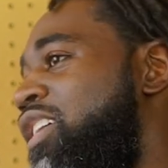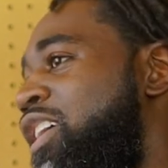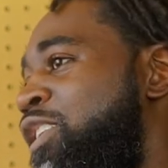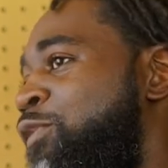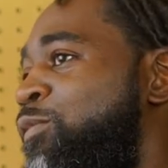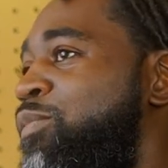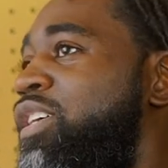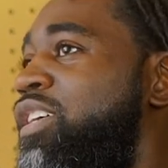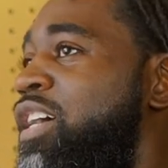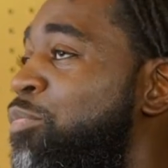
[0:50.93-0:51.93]
And then from
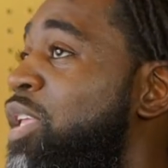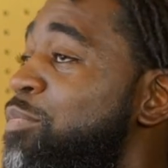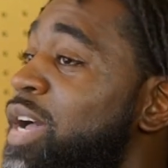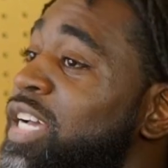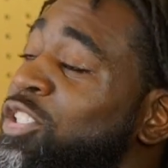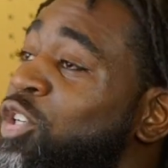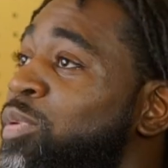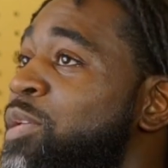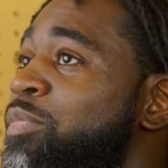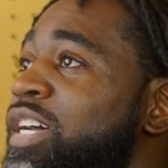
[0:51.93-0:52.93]
there, I played. Ba- I started
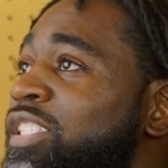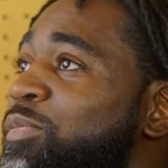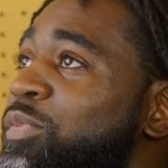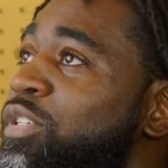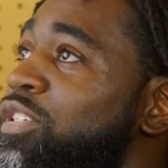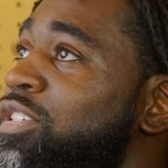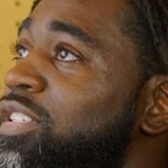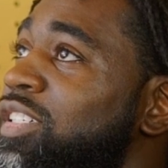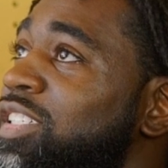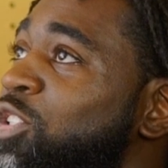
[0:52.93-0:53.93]
playing
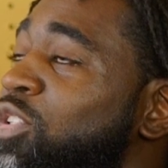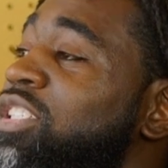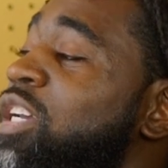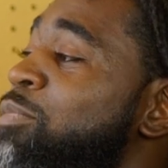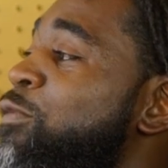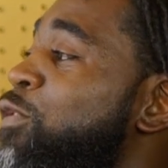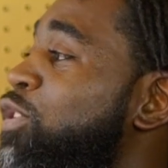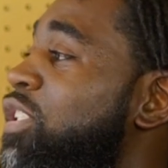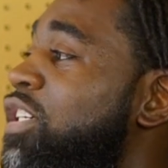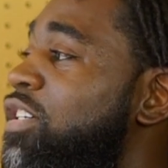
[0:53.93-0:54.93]
basketball. So that was like my
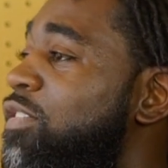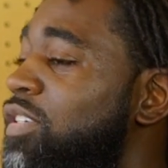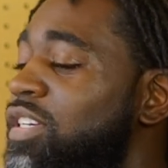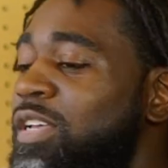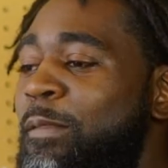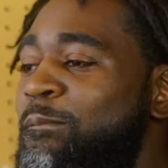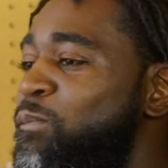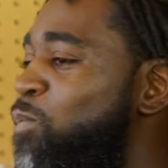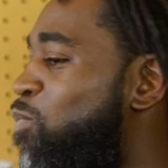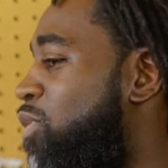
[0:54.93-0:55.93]
first love. Mm -hmm.
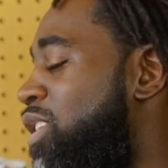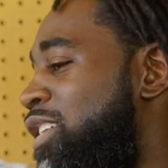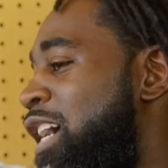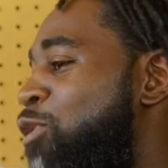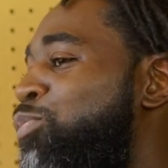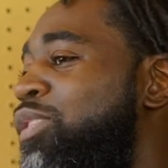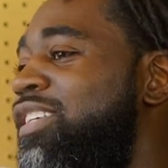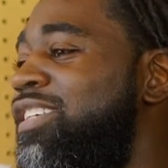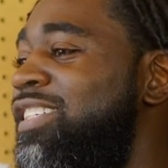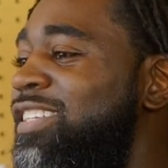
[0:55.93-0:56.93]
I was pretty
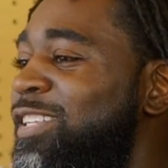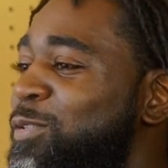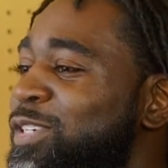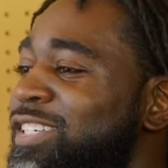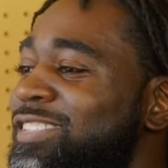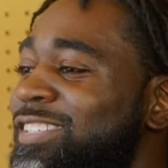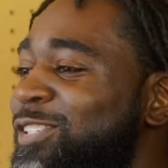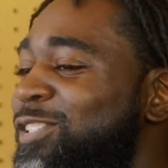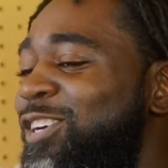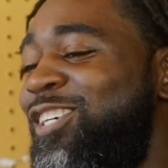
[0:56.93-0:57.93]
good in Delaware, you
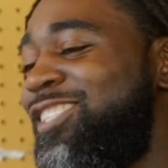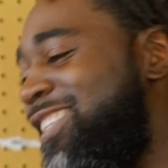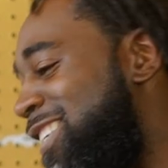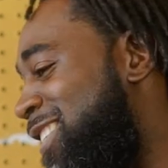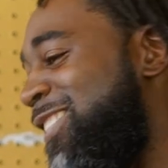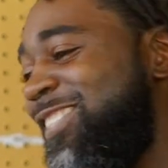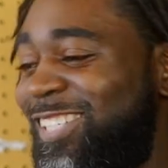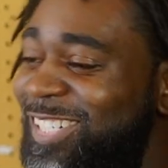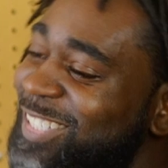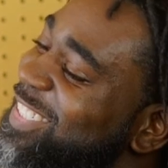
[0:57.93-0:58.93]
know, all state, you know,